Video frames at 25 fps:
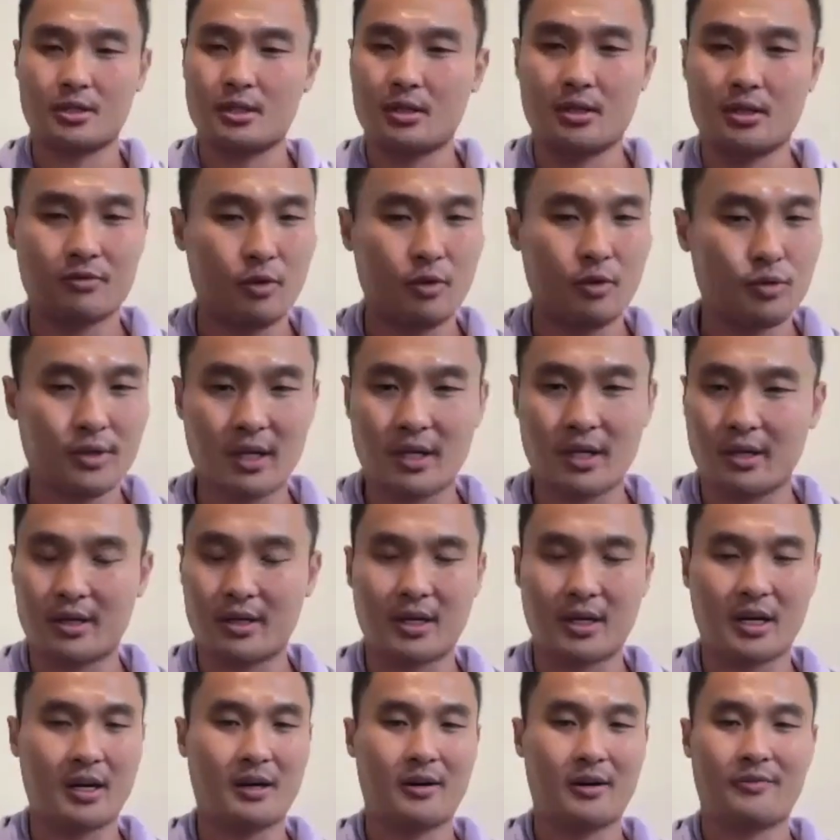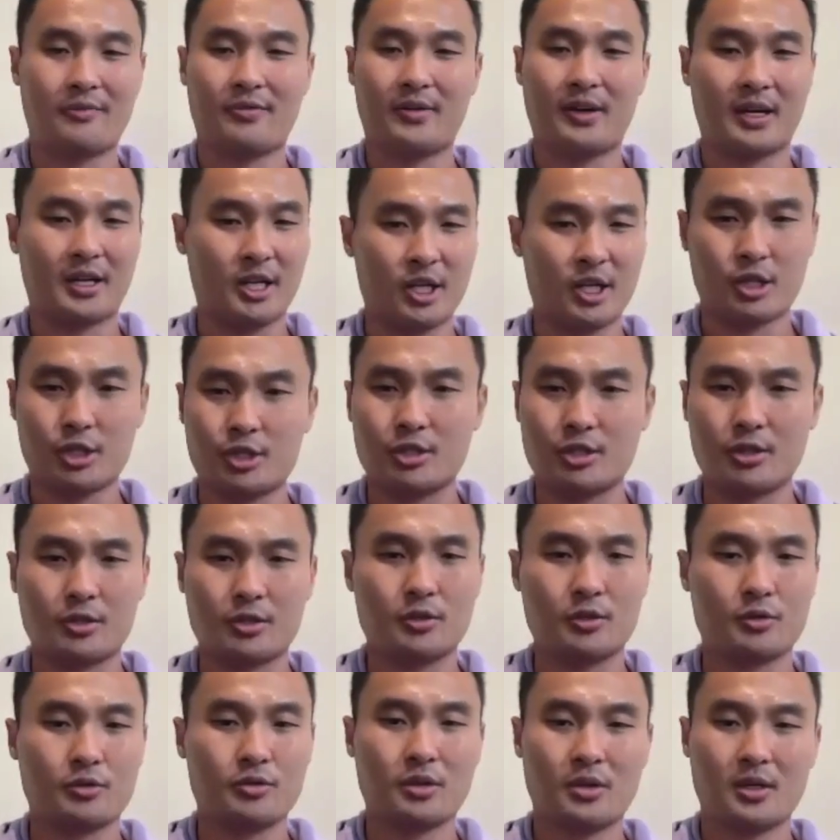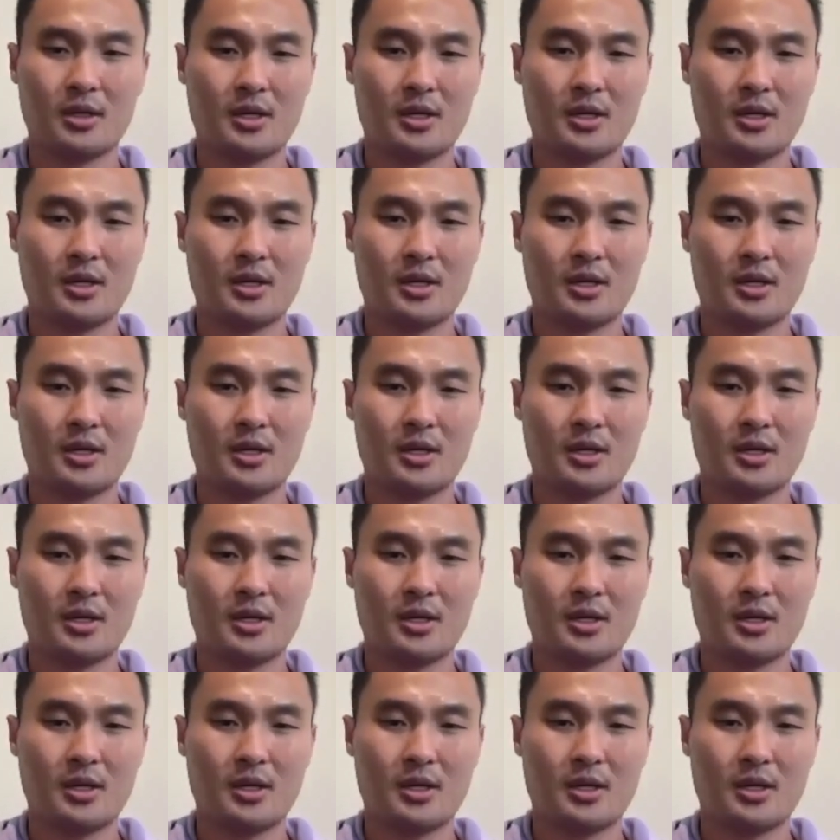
rotator cuff issues,